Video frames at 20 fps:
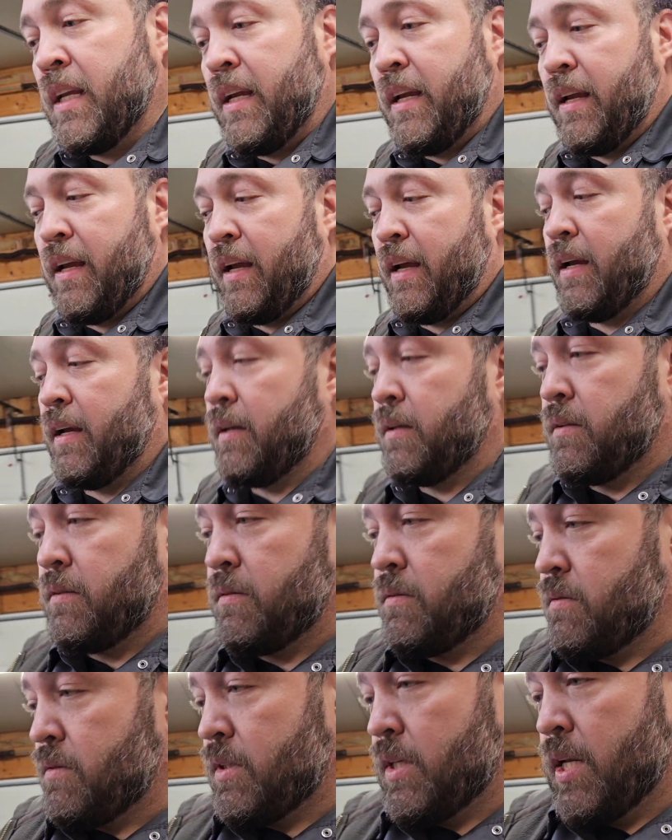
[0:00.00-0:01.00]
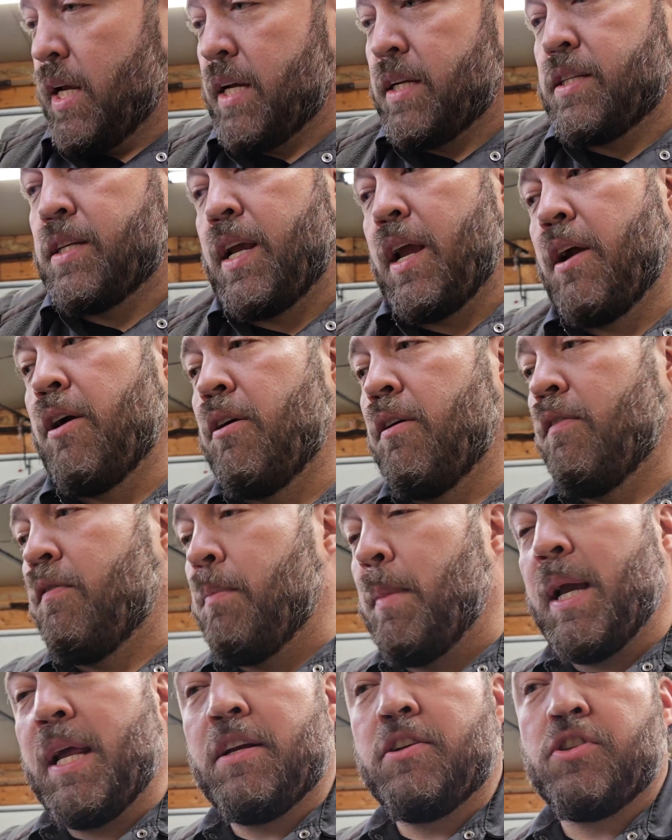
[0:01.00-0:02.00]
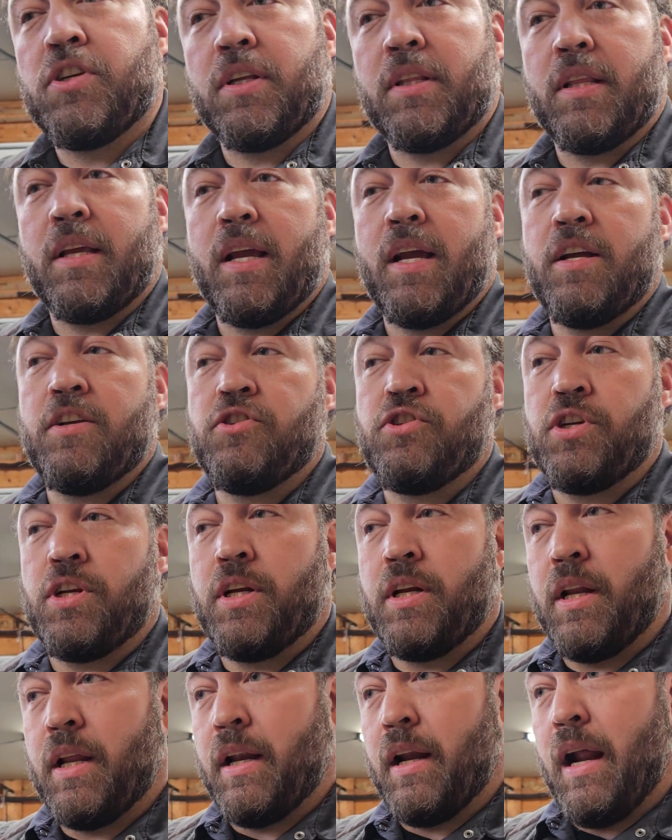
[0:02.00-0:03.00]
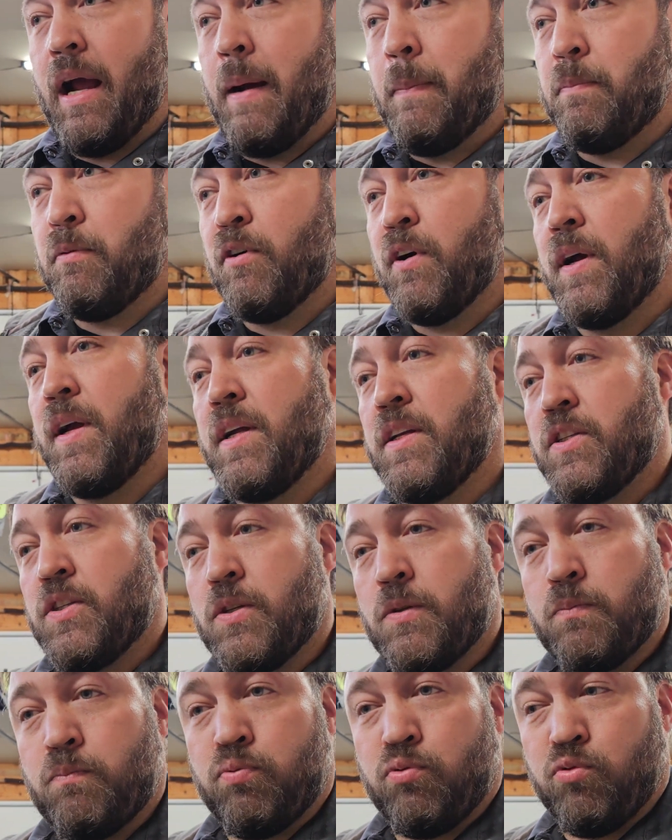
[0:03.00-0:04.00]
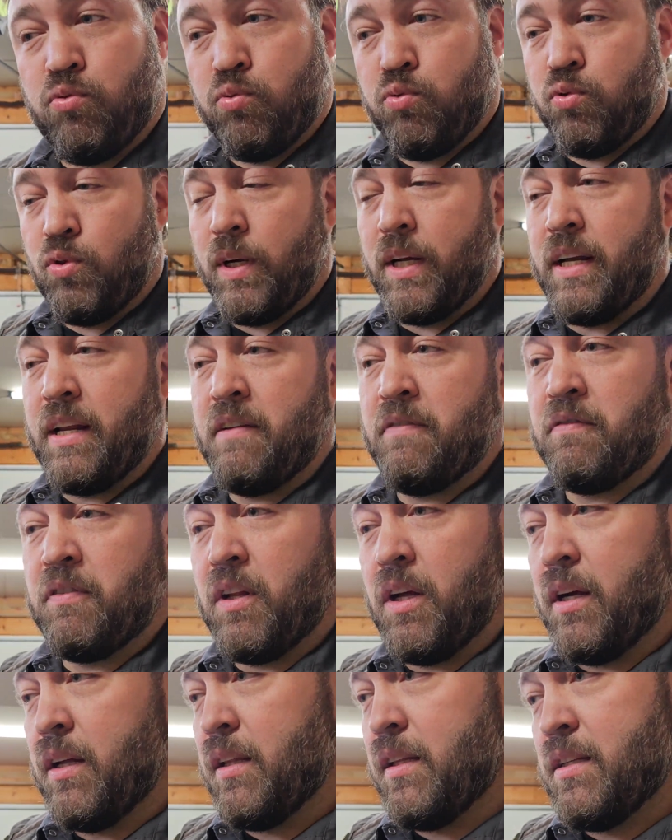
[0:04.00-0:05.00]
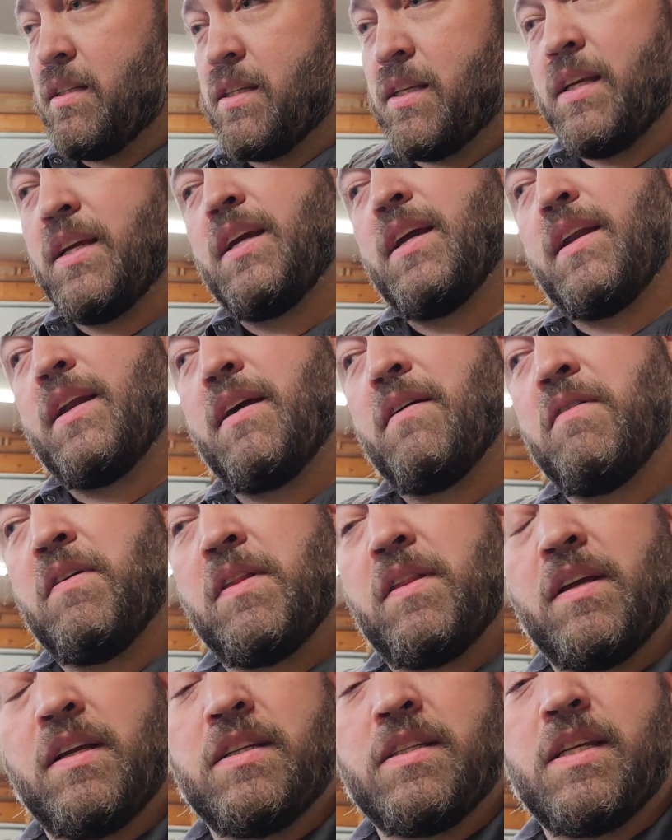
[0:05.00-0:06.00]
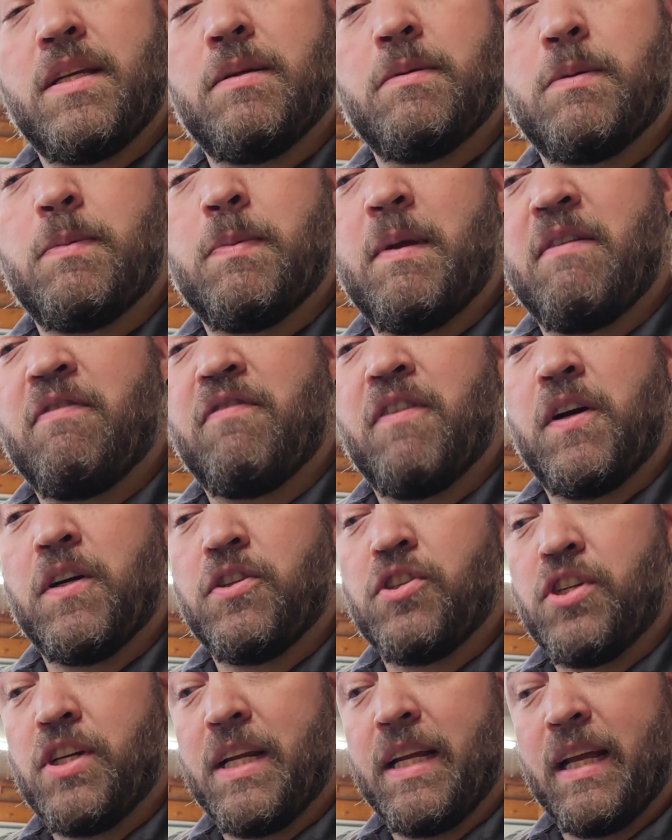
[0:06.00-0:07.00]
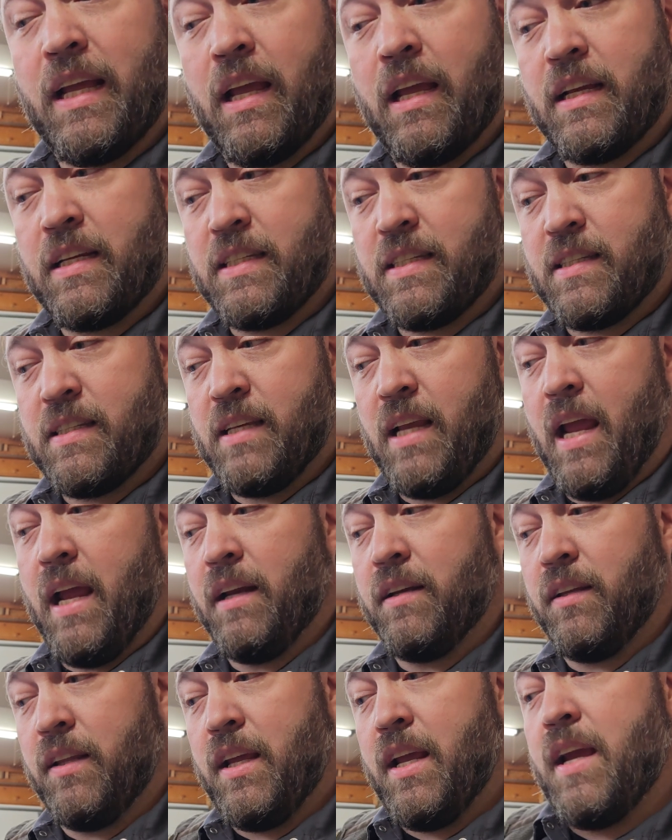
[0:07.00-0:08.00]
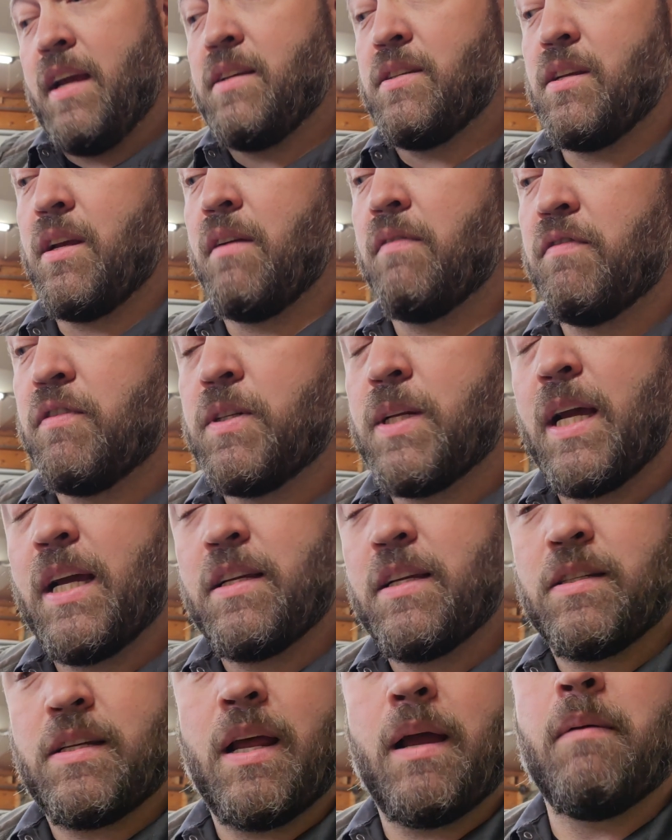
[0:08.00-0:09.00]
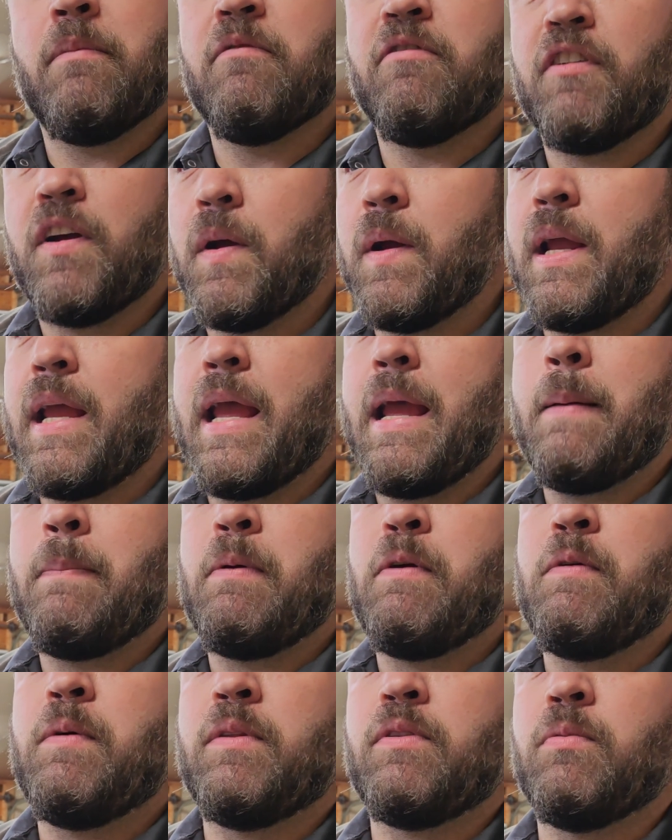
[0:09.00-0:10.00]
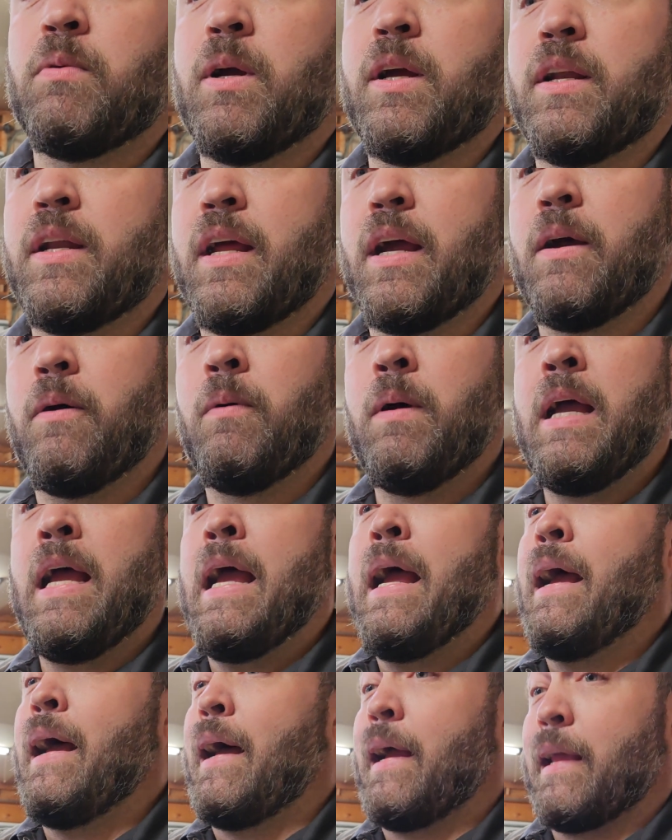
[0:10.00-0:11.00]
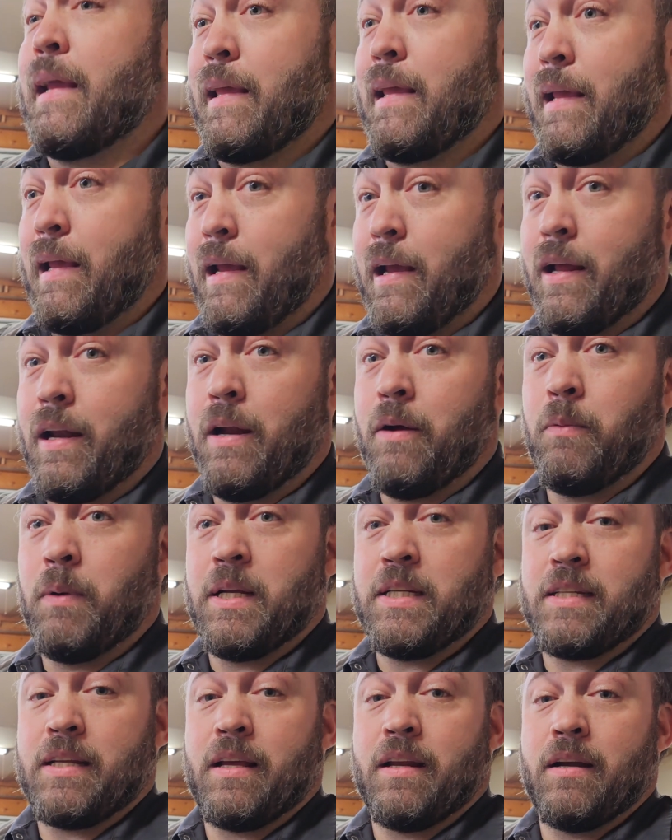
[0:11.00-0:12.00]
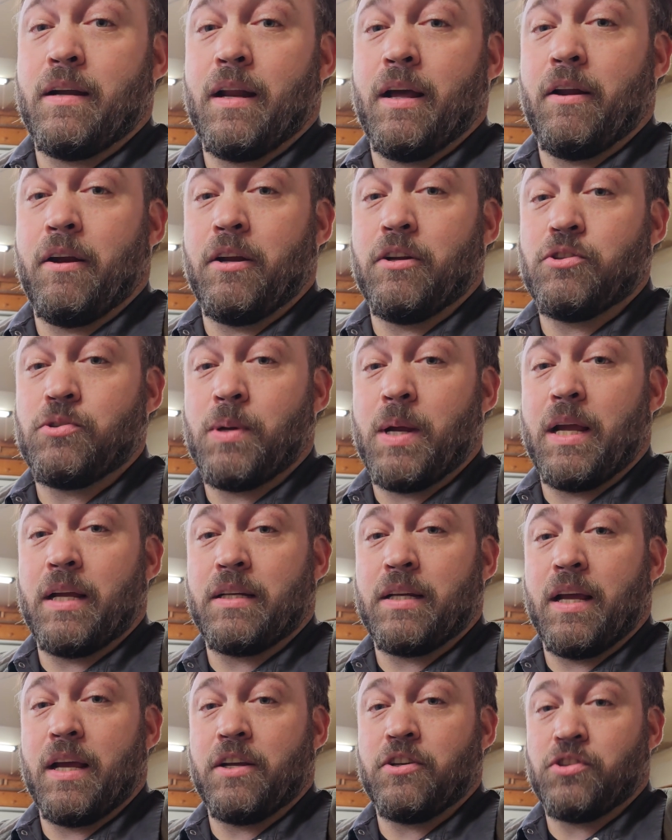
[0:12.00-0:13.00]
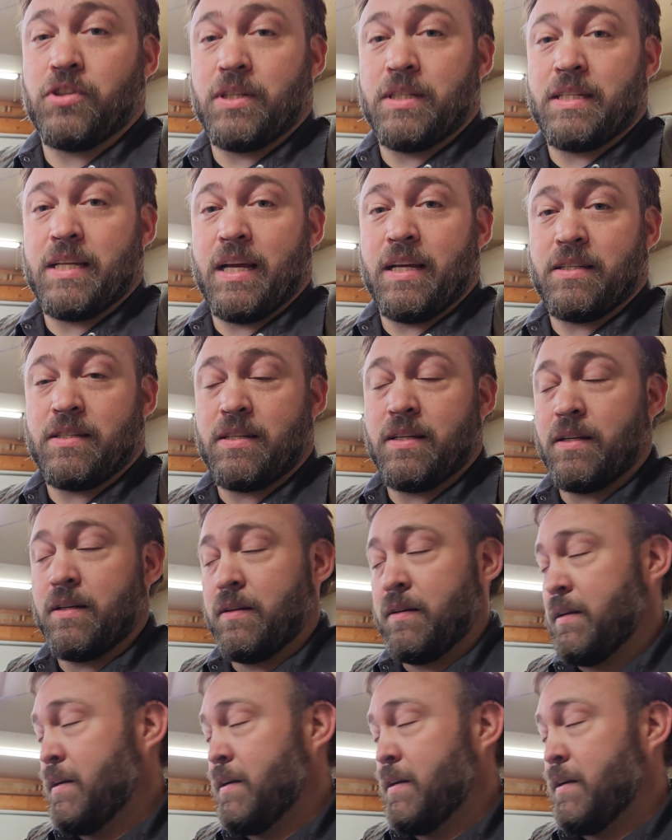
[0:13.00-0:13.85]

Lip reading: It takes care of managing the engine. It operates pretty flawlessly, and everything seems to be functioning exactly as advertised. I'm very happy with it right now. I cannot wait to get it out on track to actually test it.